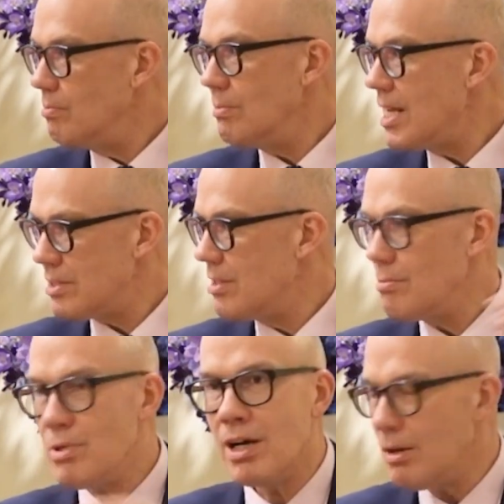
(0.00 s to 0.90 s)
less than a
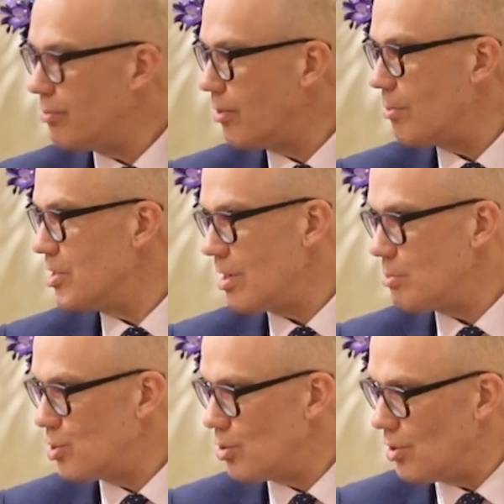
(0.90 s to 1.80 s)
mile from us, I'm
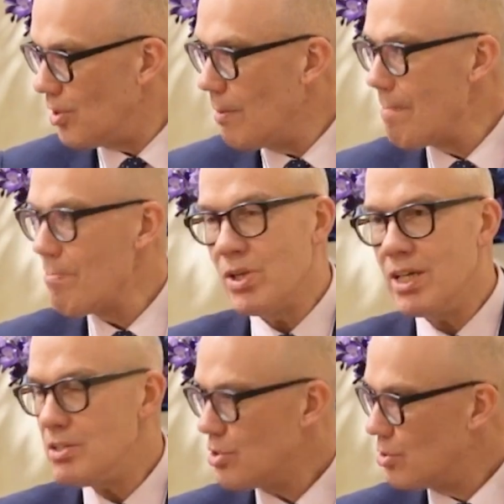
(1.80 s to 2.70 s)
sure,
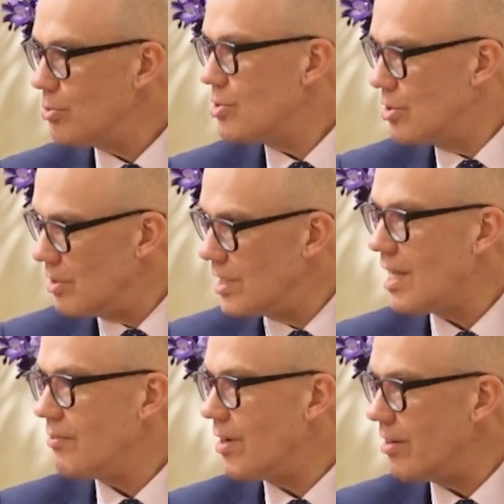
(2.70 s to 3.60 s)
in schools doing
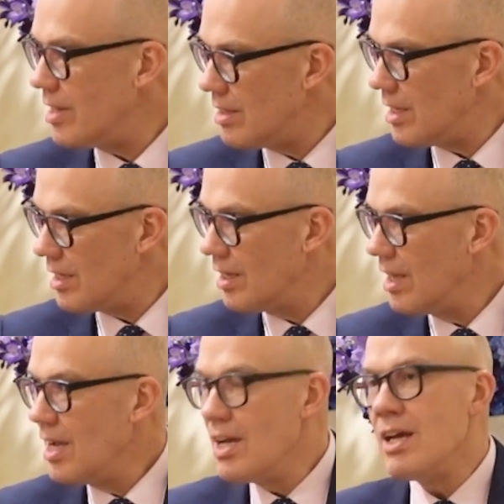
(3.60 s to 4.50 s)
that very thing.
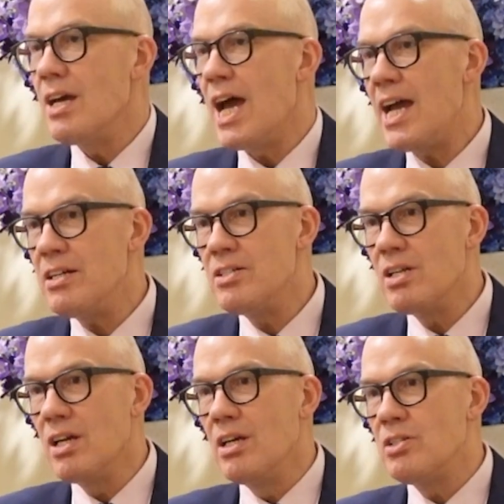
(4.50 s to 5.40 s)
And
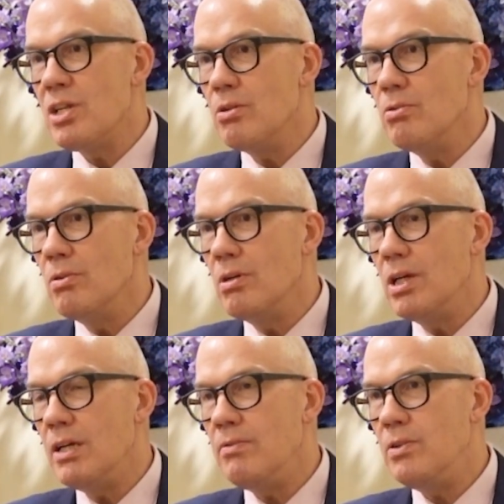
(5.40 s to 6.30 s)
so
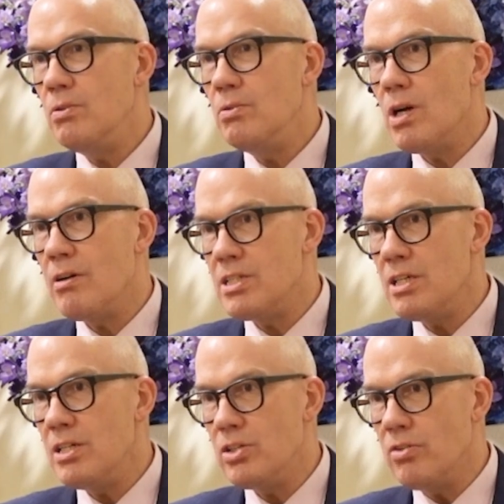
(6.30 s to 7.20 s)
if you are a
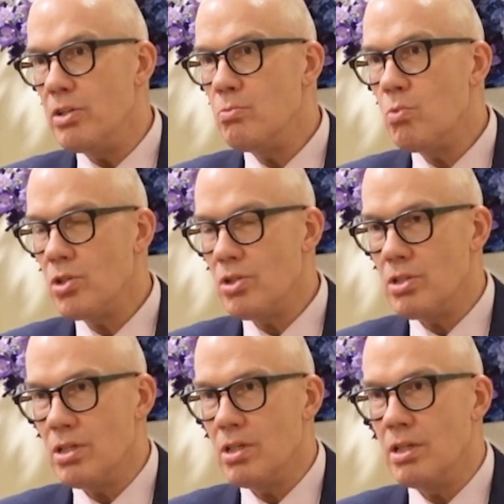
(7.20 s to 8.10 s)
teacher and
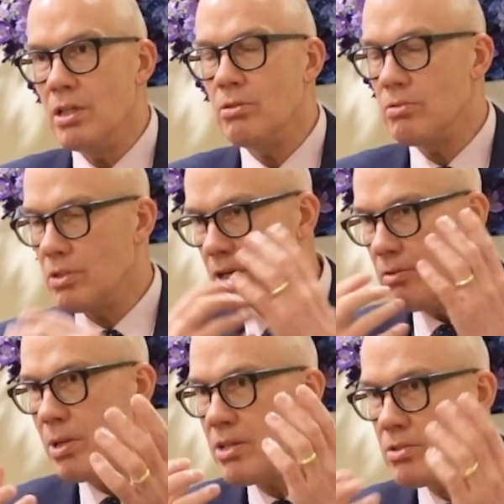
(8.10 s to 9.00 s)
you're kind of
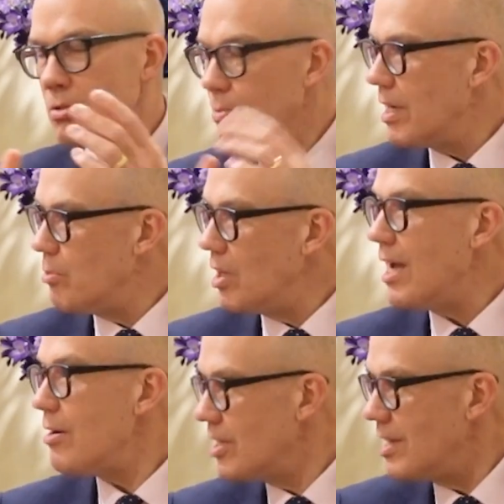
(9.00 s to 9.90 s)
puzzled by, well,
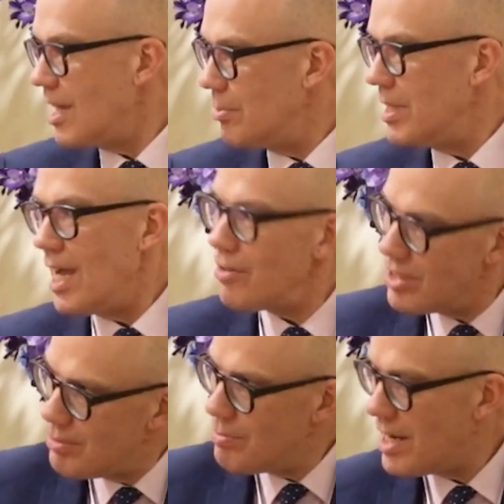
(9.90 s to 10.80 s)
how can that be? How can
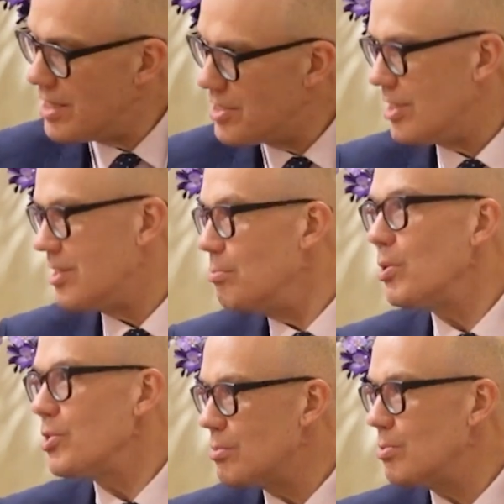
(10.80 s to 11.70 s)
I manage this
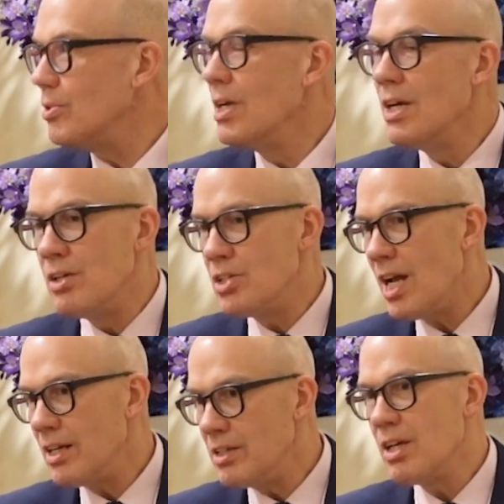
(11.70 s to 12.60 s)
impossible
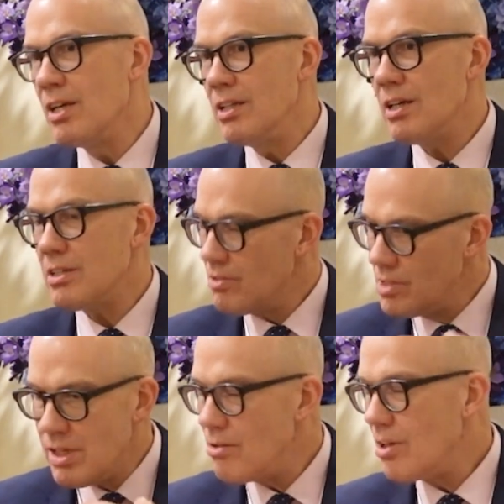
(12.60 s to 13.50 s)
challenge? The answer is,
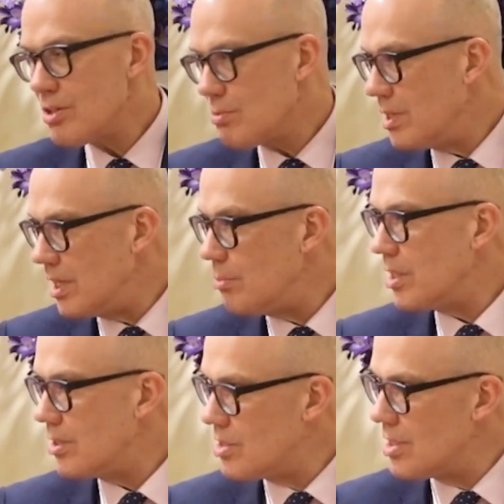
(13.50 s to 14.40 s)
don't ask me,
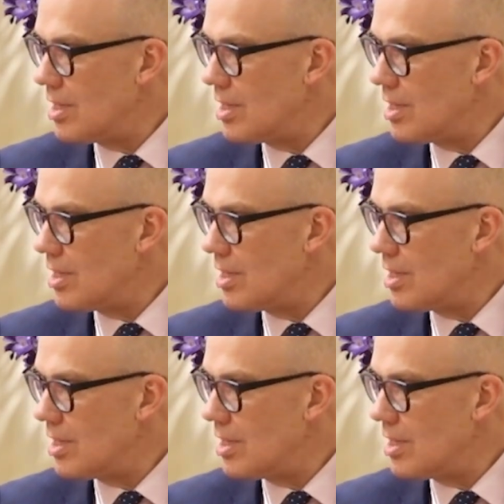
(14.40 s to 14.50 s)
because